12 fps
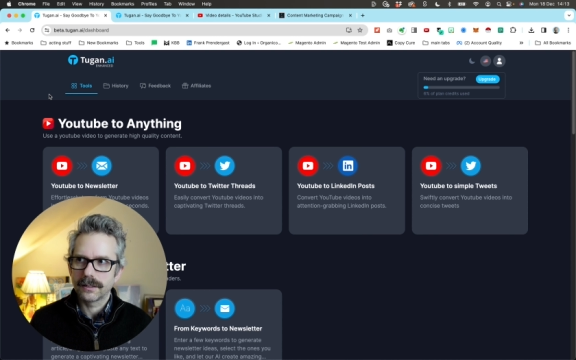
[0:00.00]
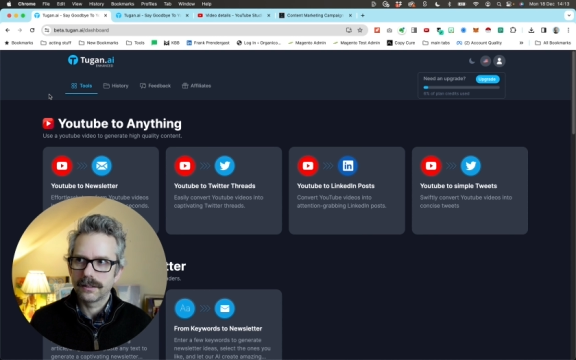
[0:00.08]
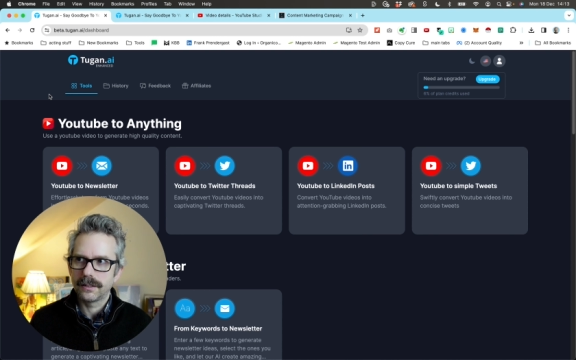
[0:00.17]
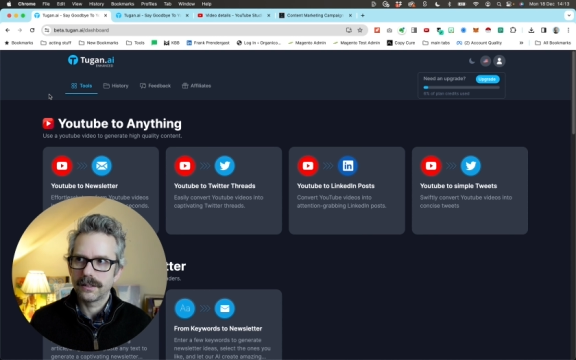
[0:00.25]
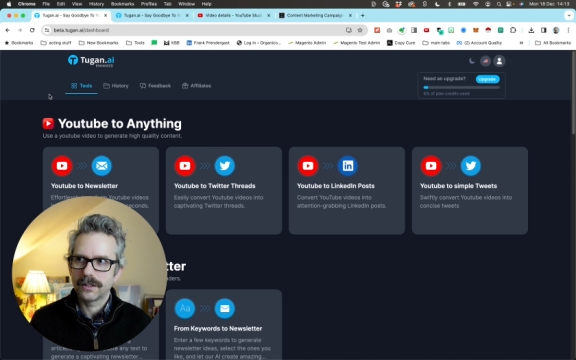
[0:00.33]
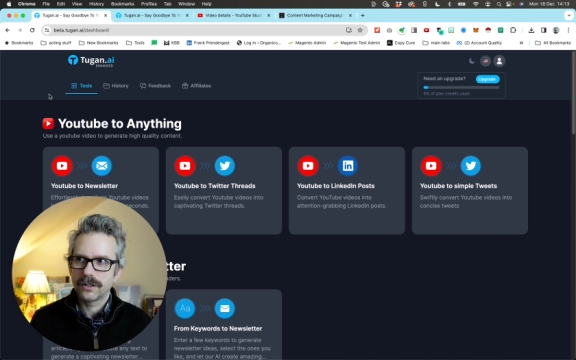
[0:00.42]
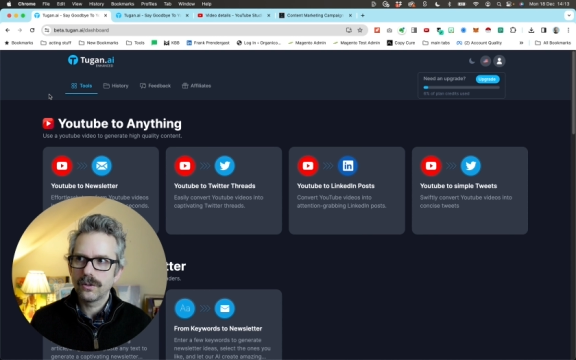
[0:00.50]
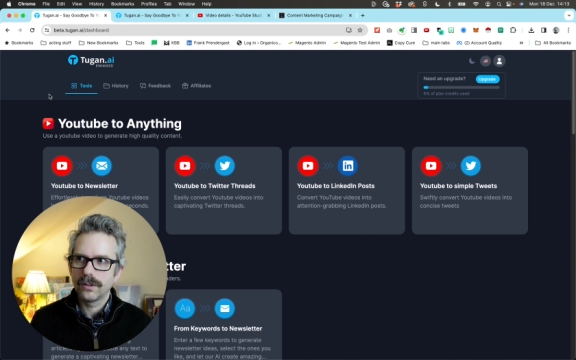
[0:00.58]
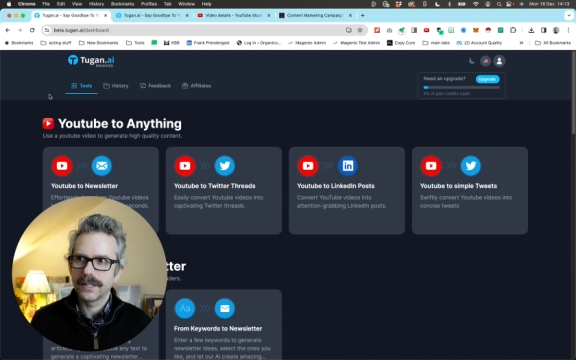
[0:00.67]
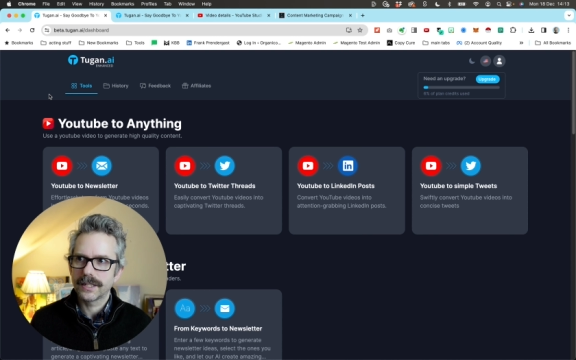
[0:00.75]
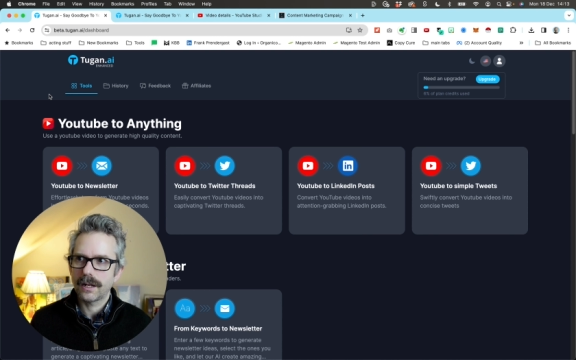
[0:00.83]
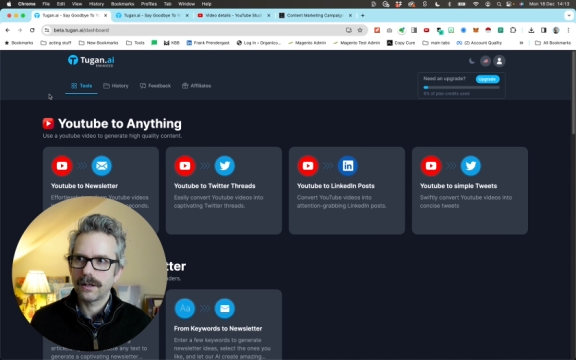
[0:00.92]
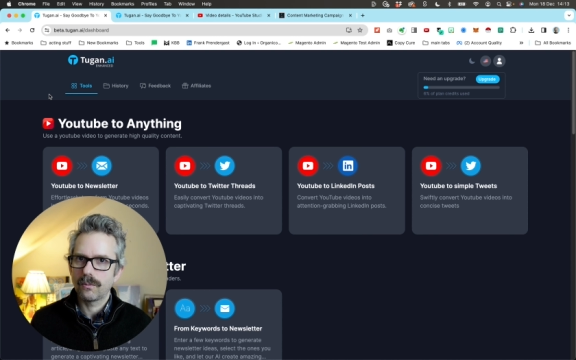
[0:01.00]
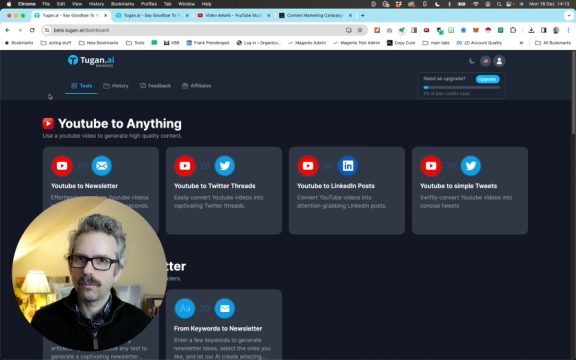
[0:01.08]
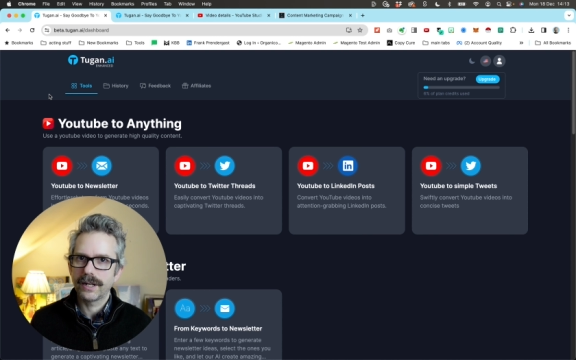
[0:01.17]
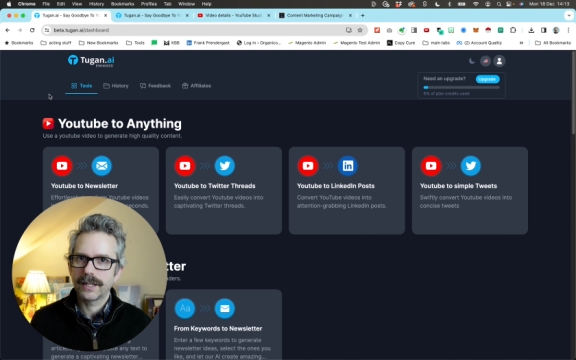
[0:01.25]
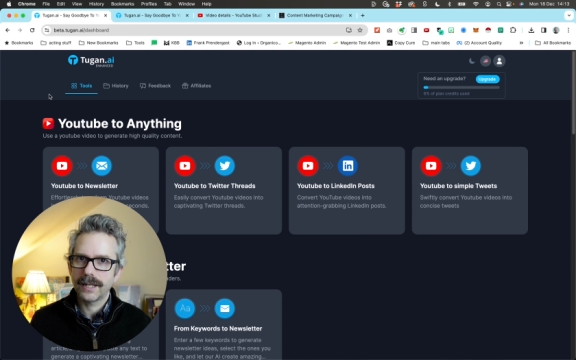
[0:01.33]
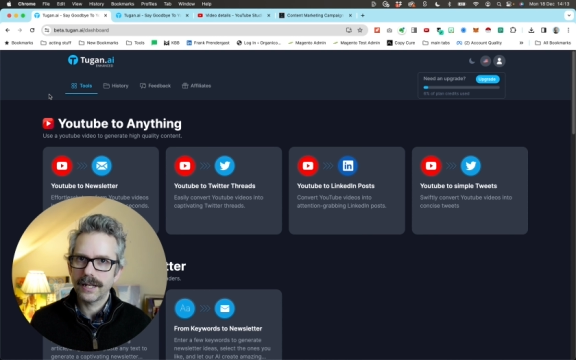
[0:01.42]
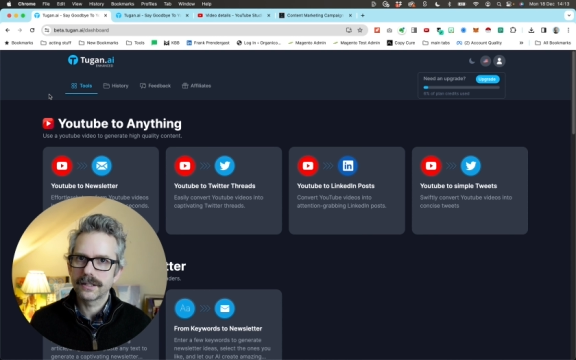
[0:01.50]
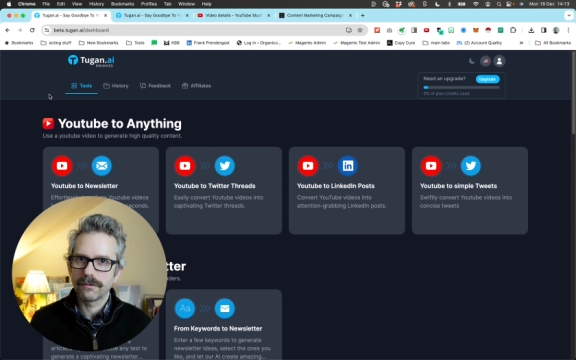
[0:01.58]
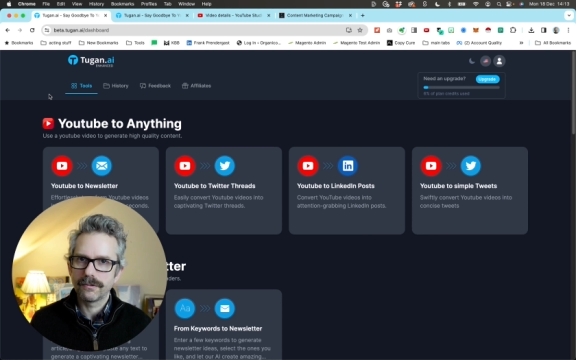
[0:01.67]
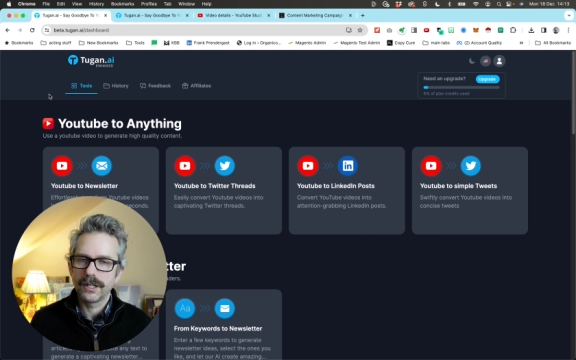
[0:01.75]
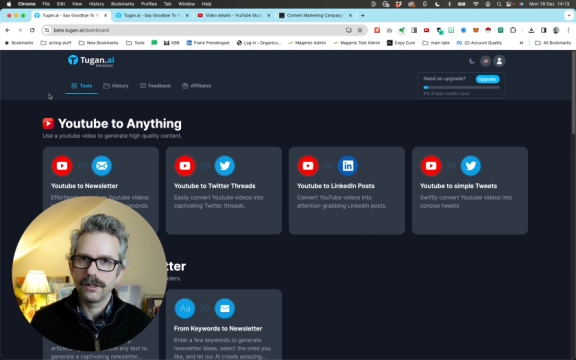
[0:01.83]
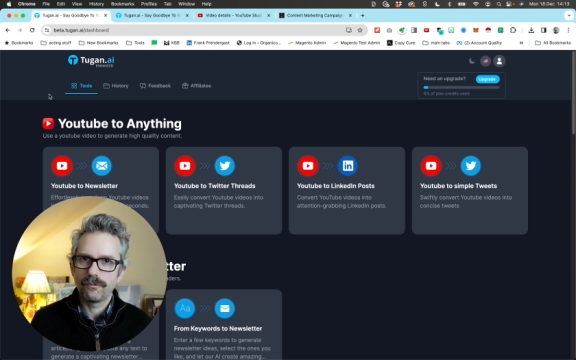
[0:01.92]
to this tool is that when it gets it
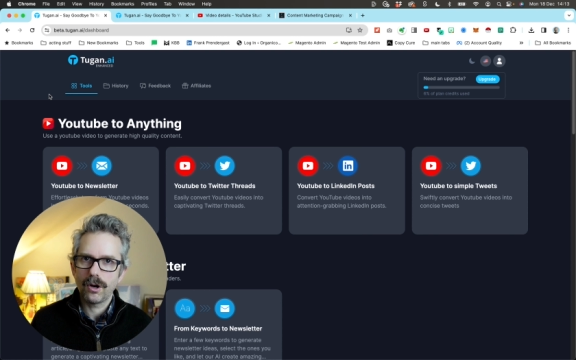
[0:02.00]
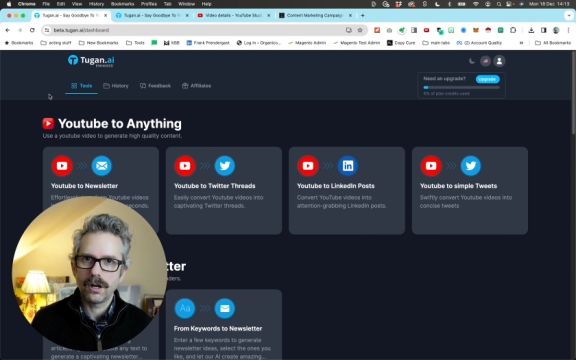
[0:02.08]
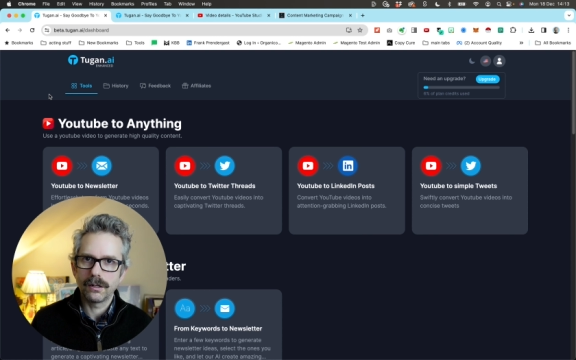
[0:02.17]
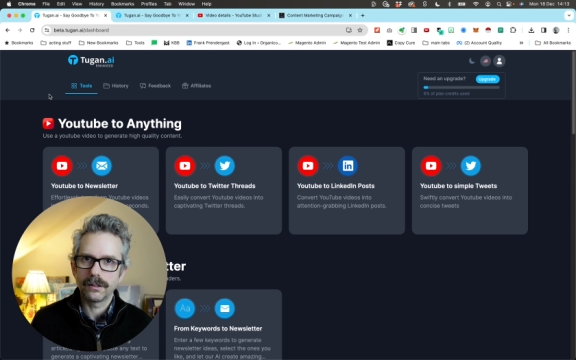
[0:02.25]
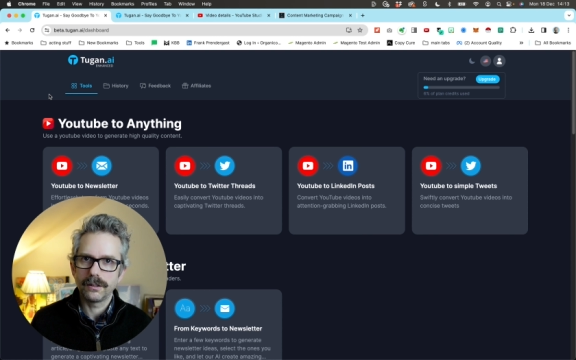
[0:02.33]
really wrong,